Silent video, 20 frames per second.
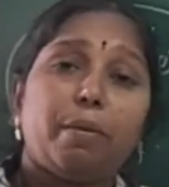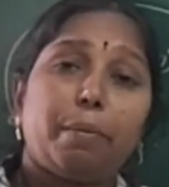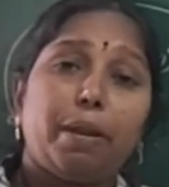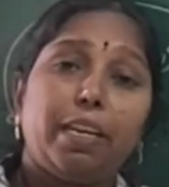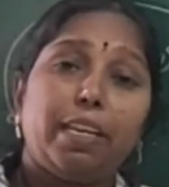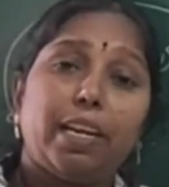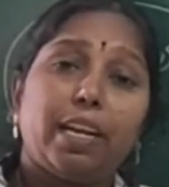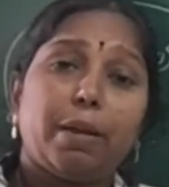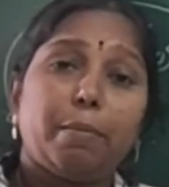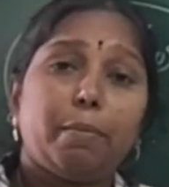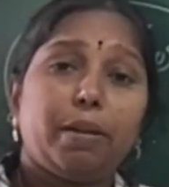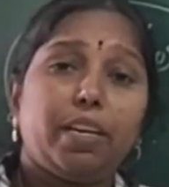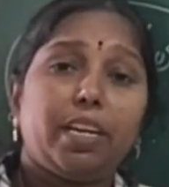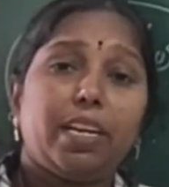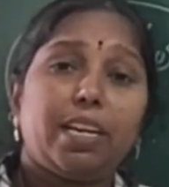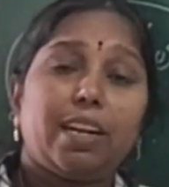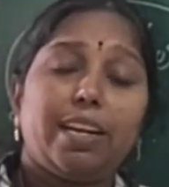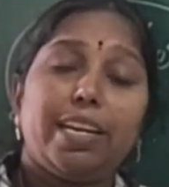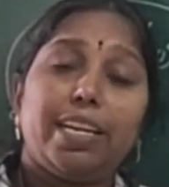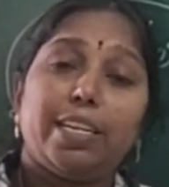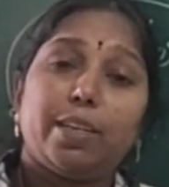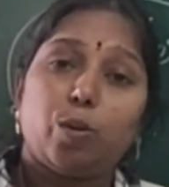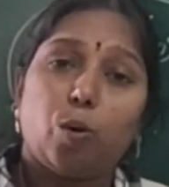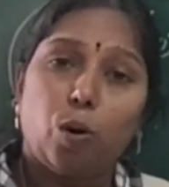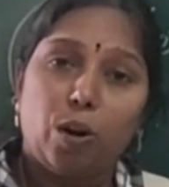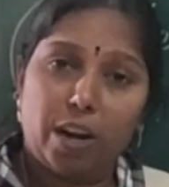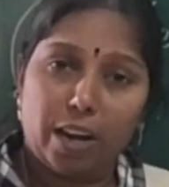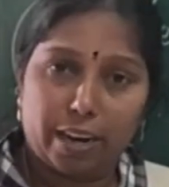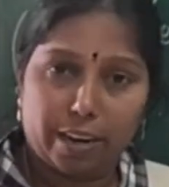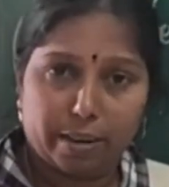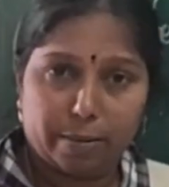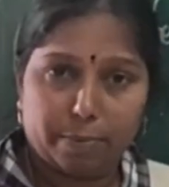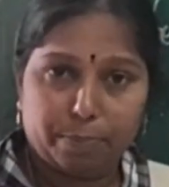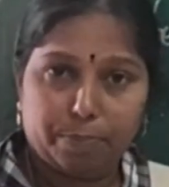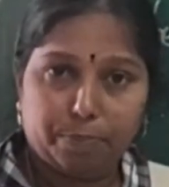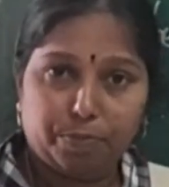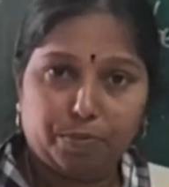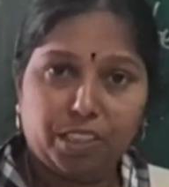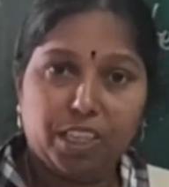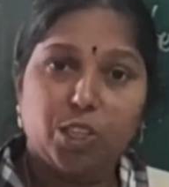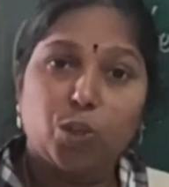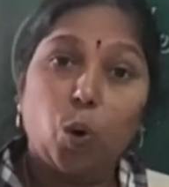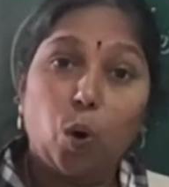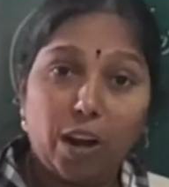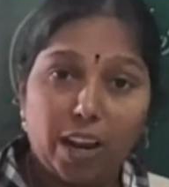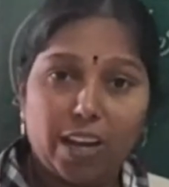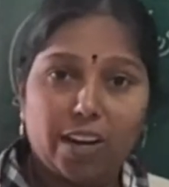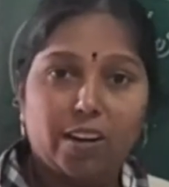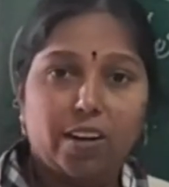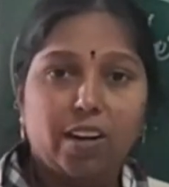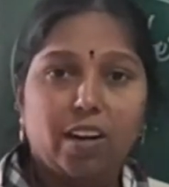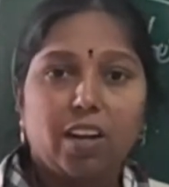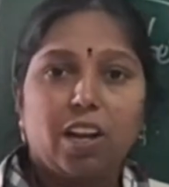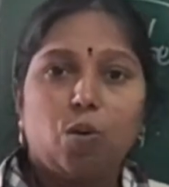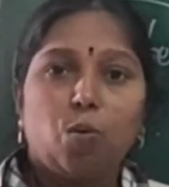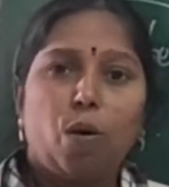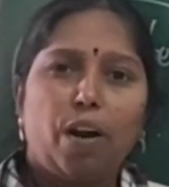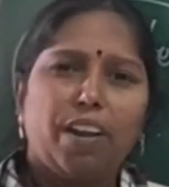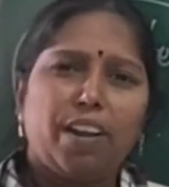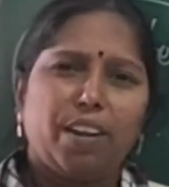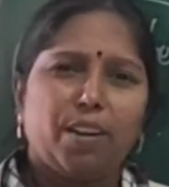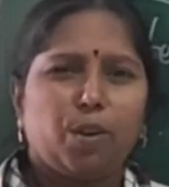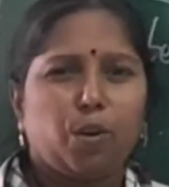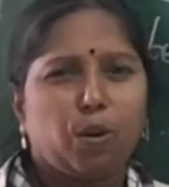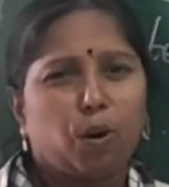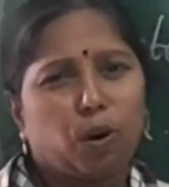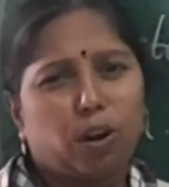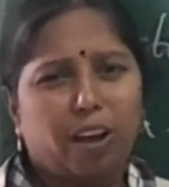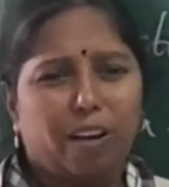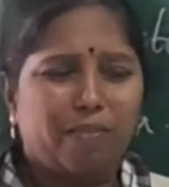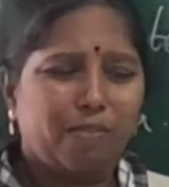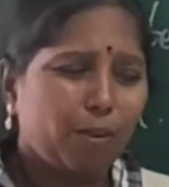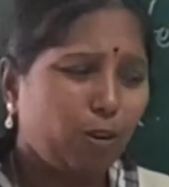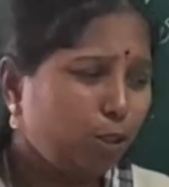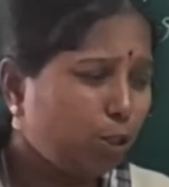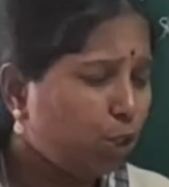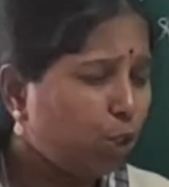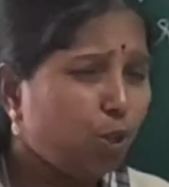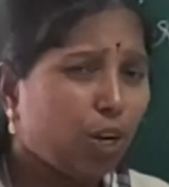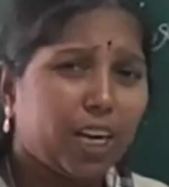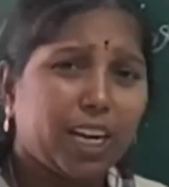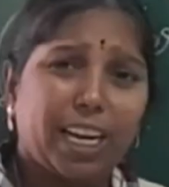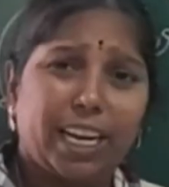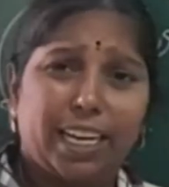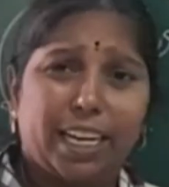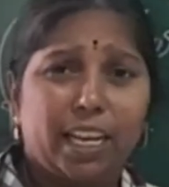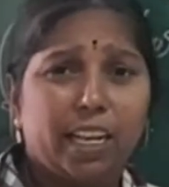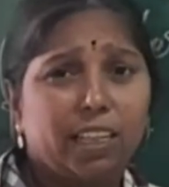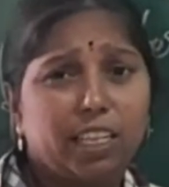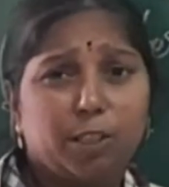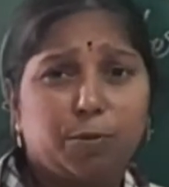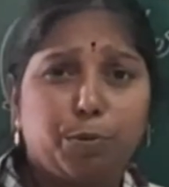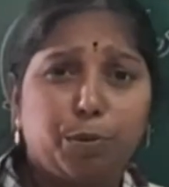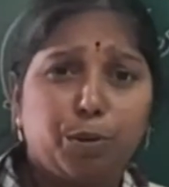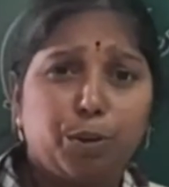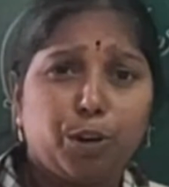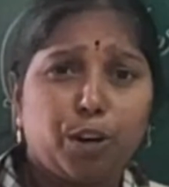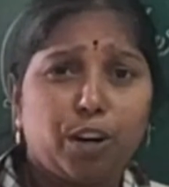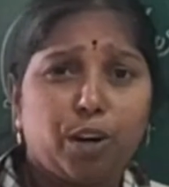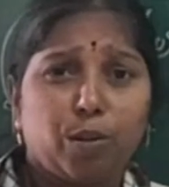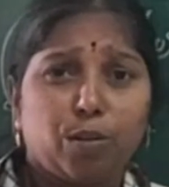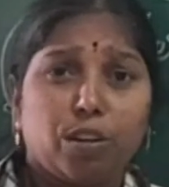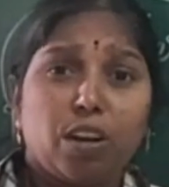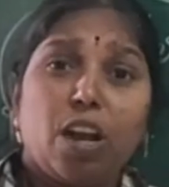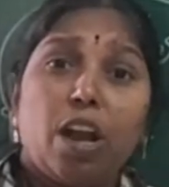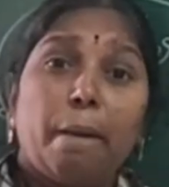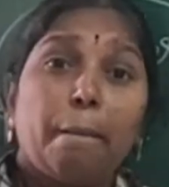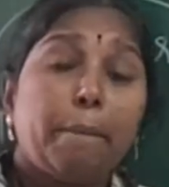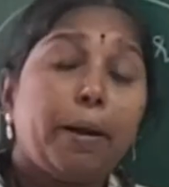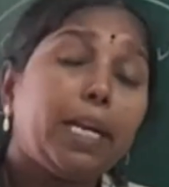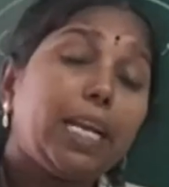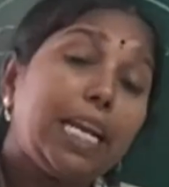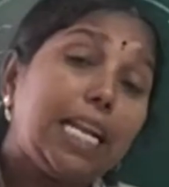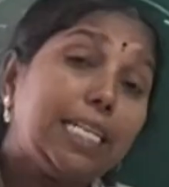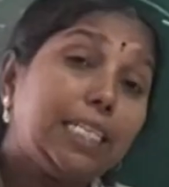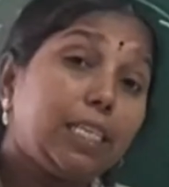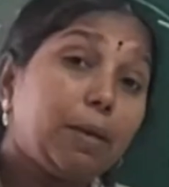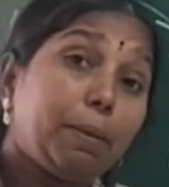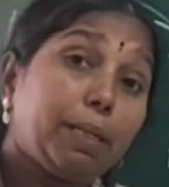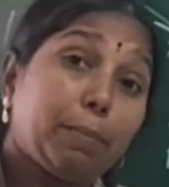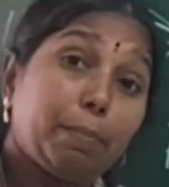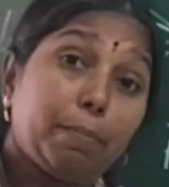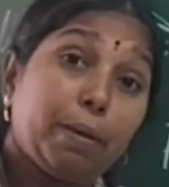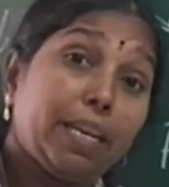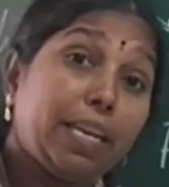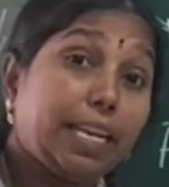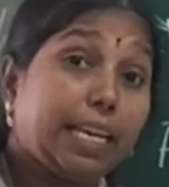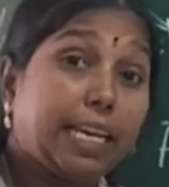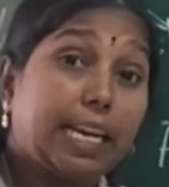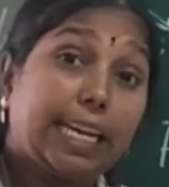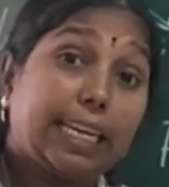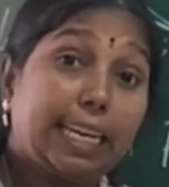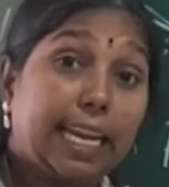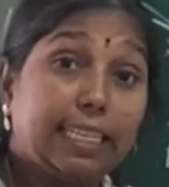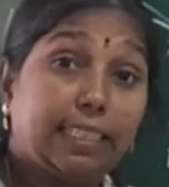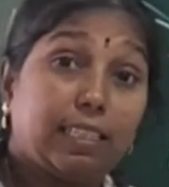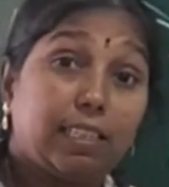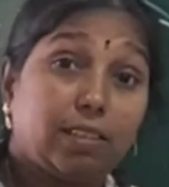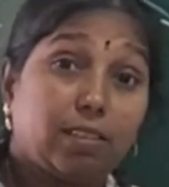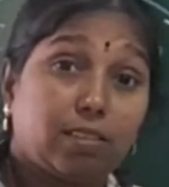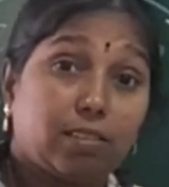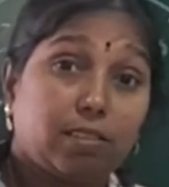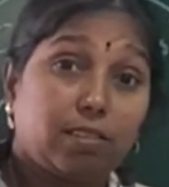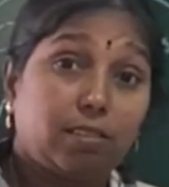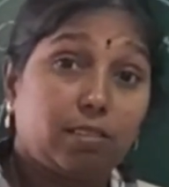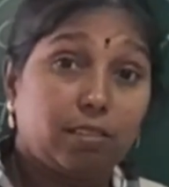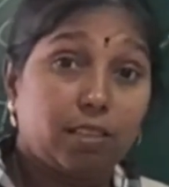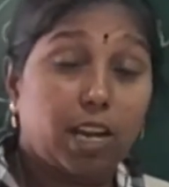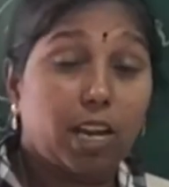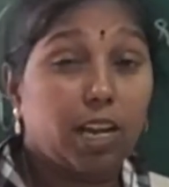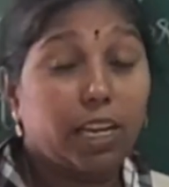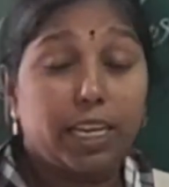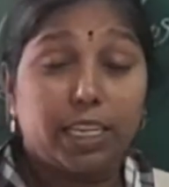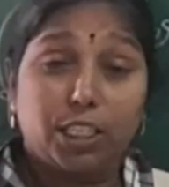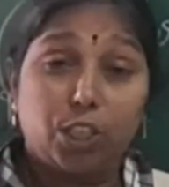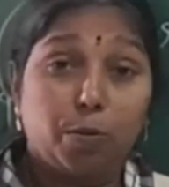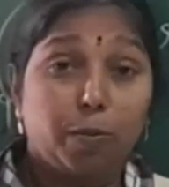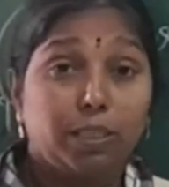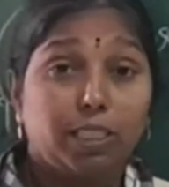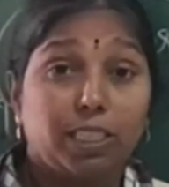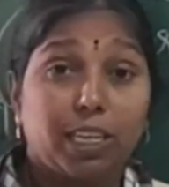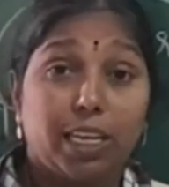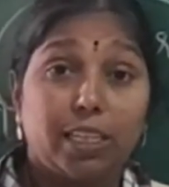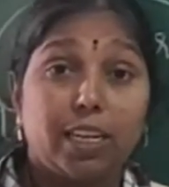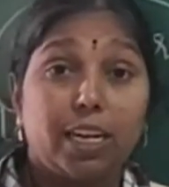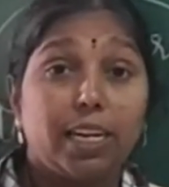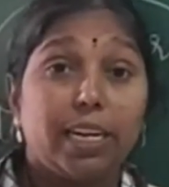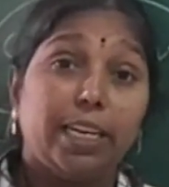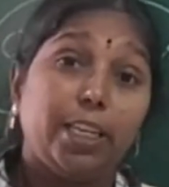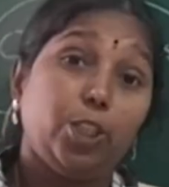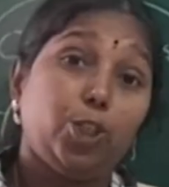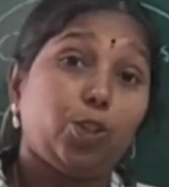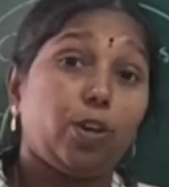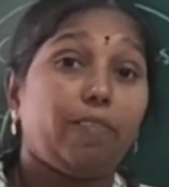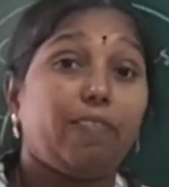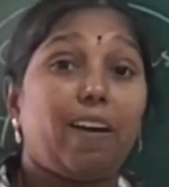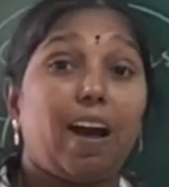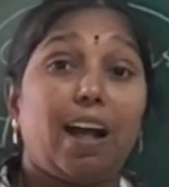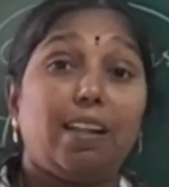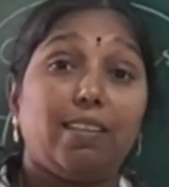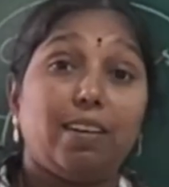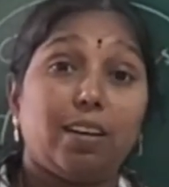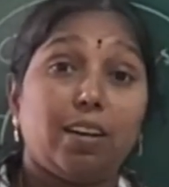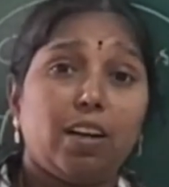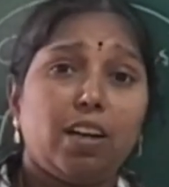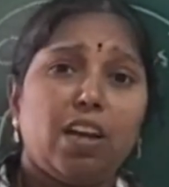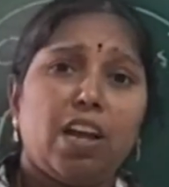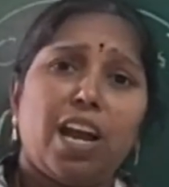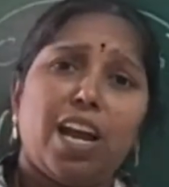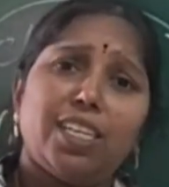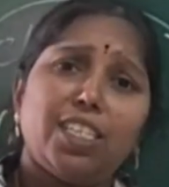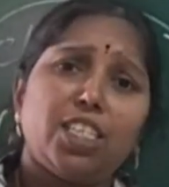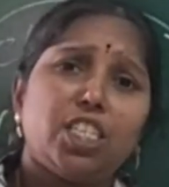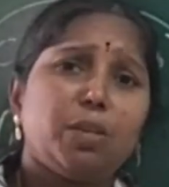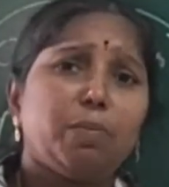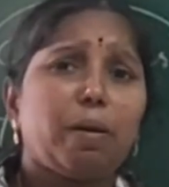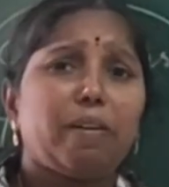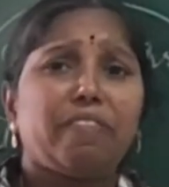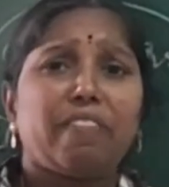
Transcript: Amelia, immediately he told her, of course you are getting this bureau down. But Elizabeth may recognize it. She may say that it is your father. And she